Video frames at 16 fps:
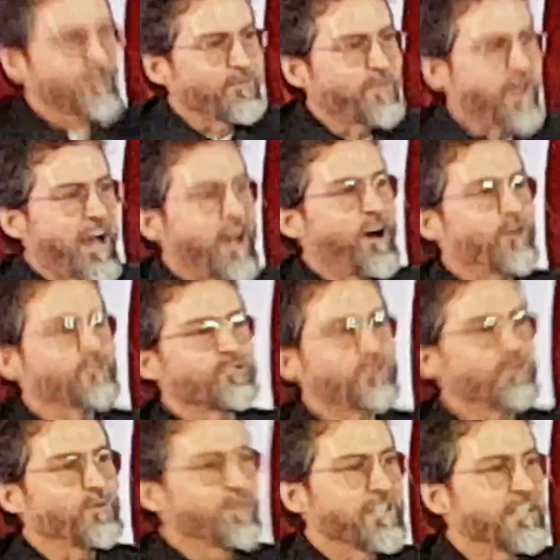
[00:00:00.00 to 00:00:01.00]
give out,
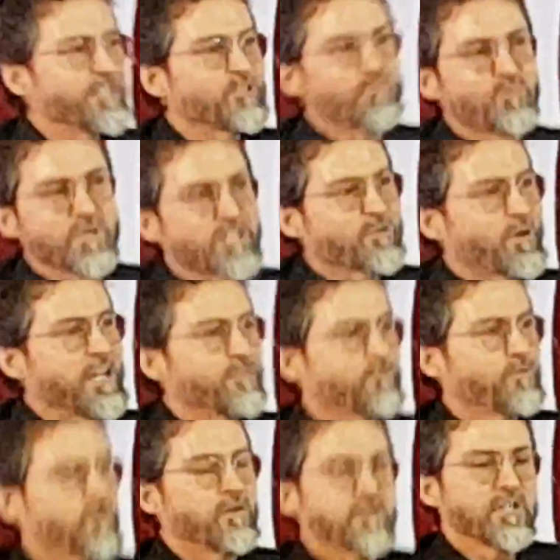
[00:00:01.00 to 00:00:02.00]
do this, be
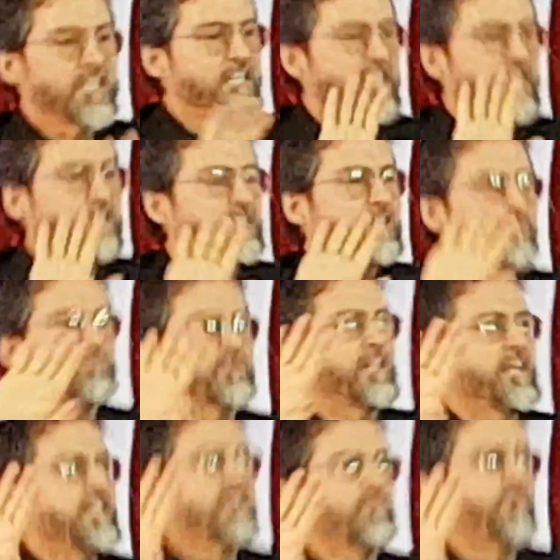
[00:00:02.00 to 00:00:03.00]
grateful. He didn't
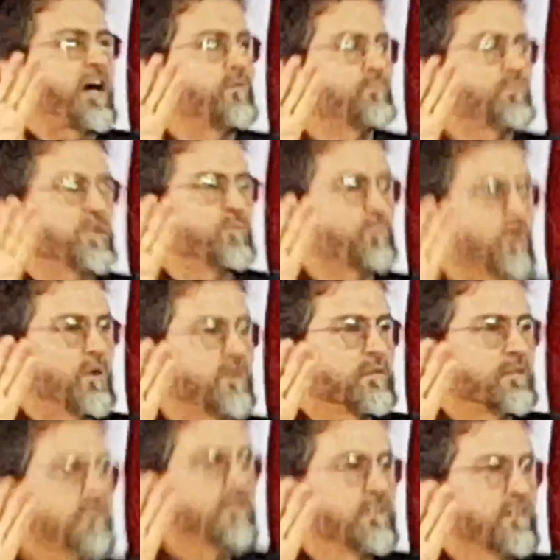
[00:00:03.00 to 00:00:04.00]
complain about people.
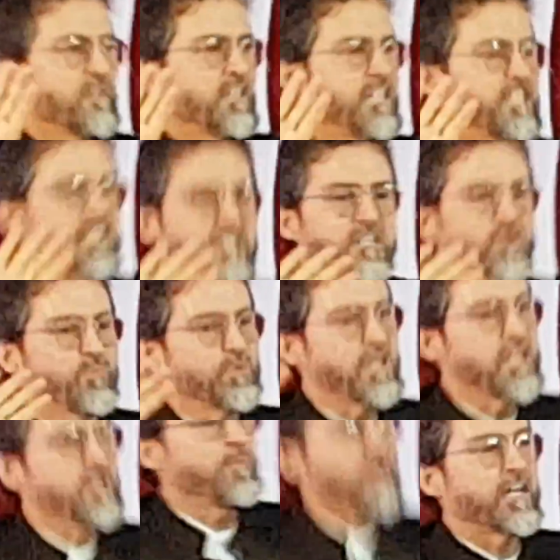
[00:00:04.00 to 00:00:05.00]
He didn't
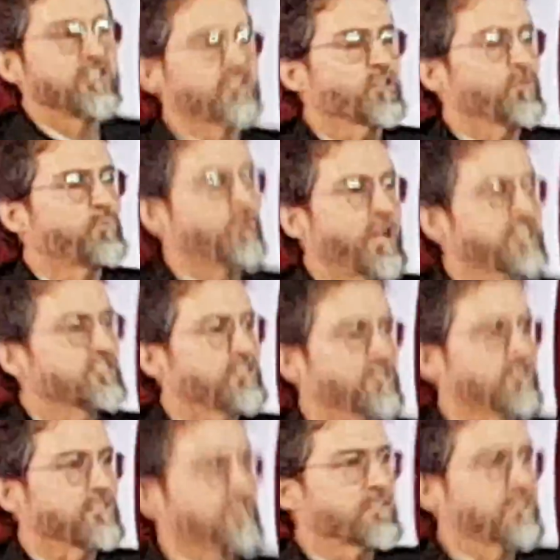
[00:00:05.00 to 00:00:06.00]
complain about his
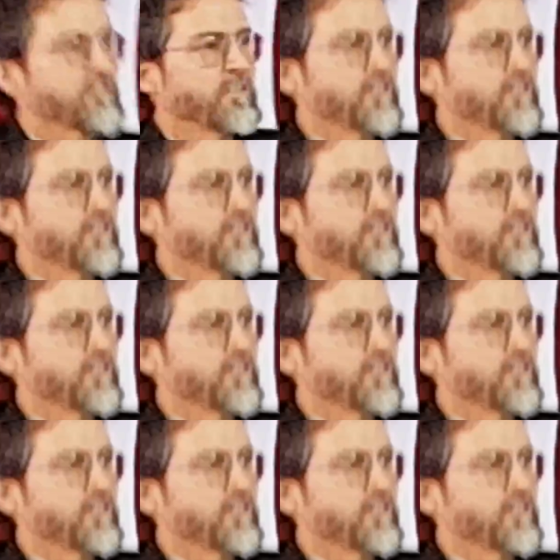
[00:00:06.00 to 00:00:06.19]
oppressors.